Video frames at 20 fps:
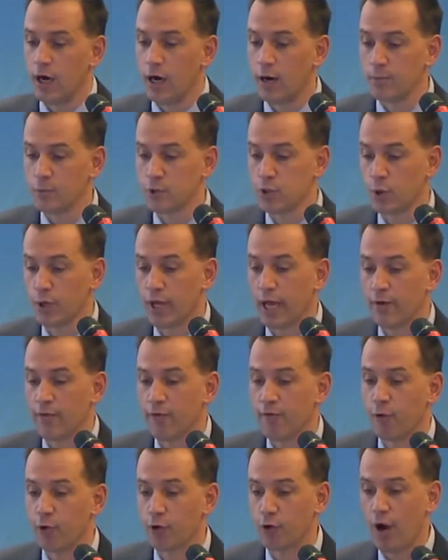So again,
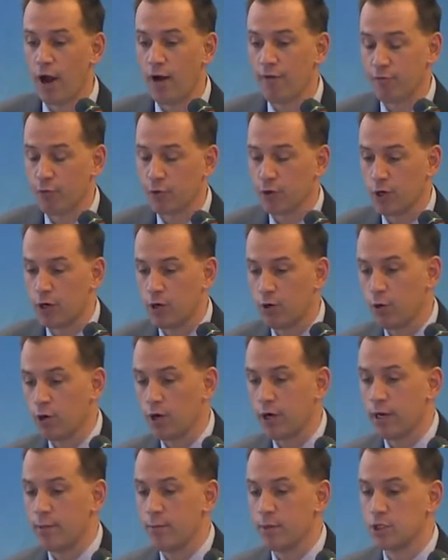photograph or
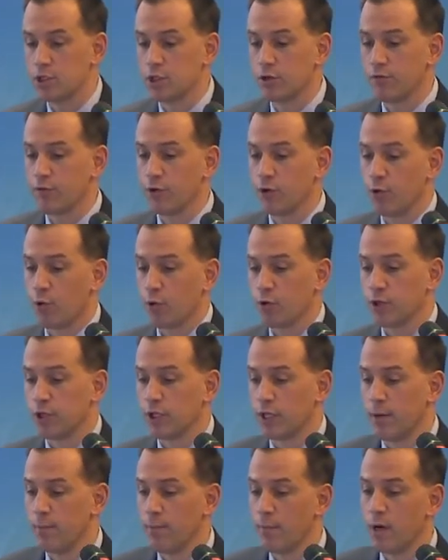an image of the North
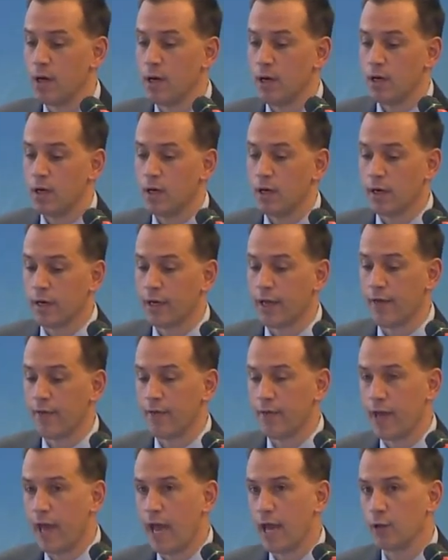Limb. Again,
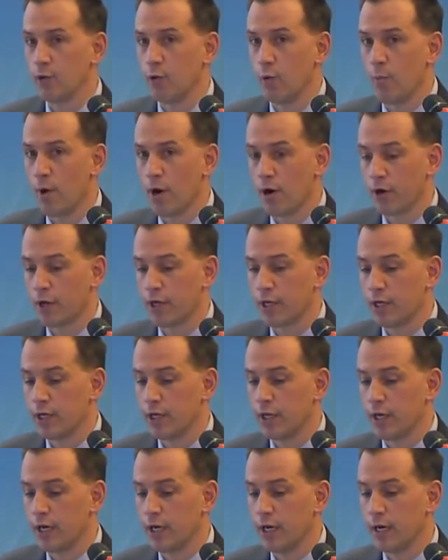the Anglo
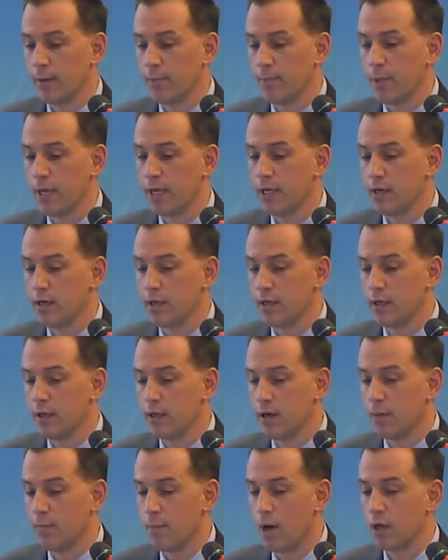American pit.
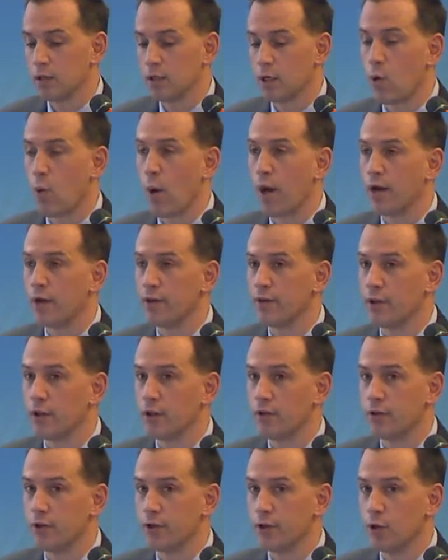
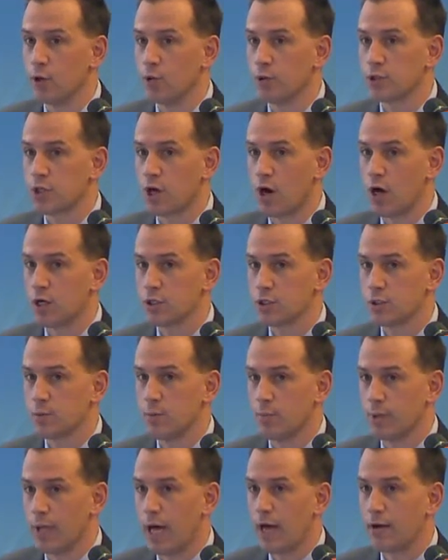Mahalaquena, the lowest cost
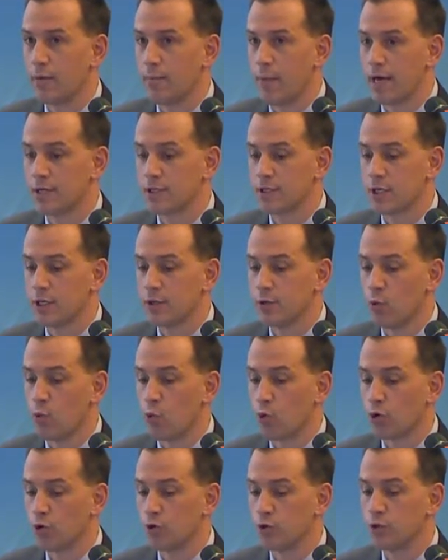platinum asset in the
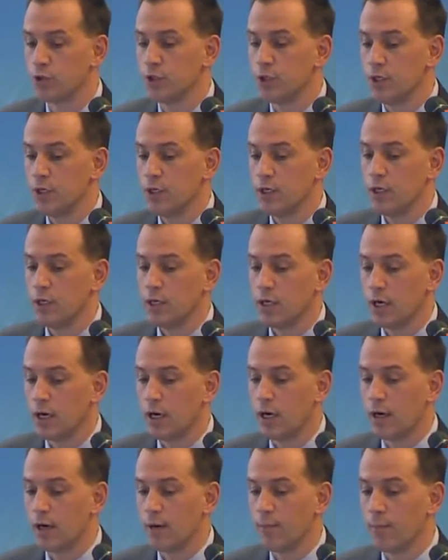world.
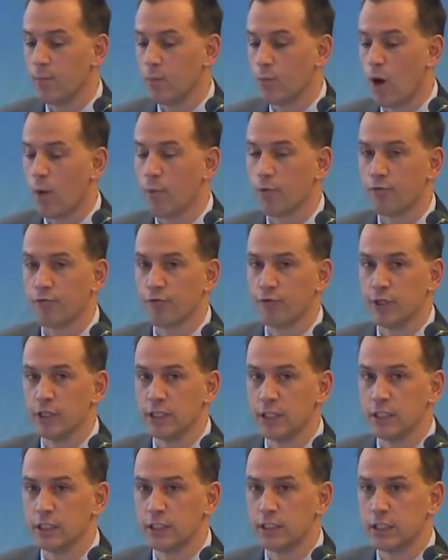Robert
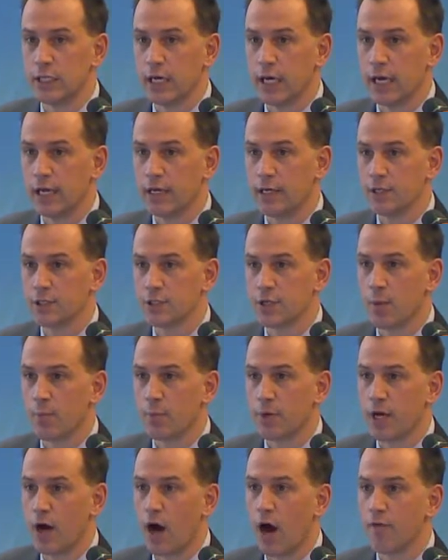Friedland and his
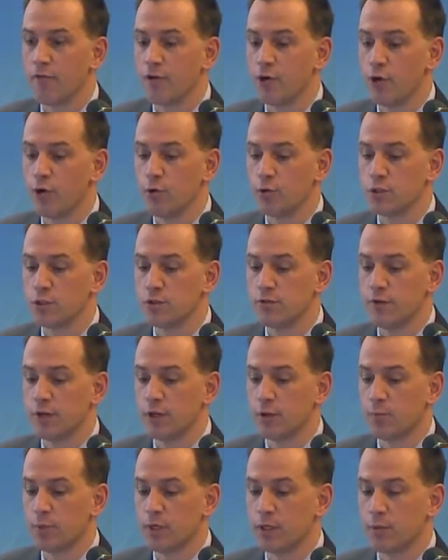company Ivanhoe is
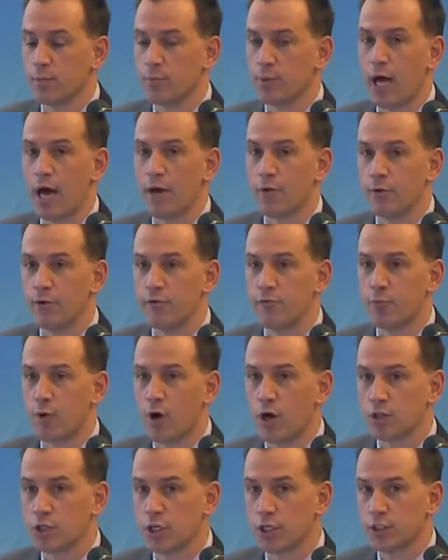developing the Platreef
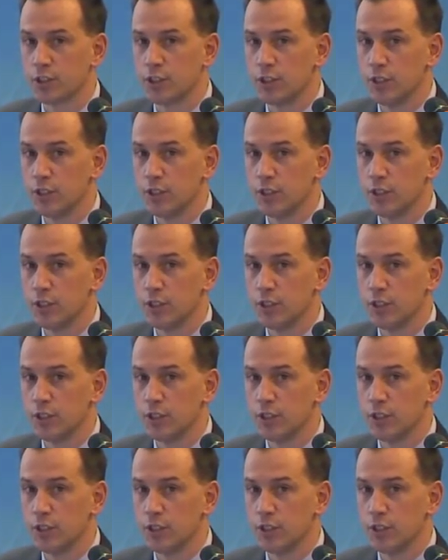project.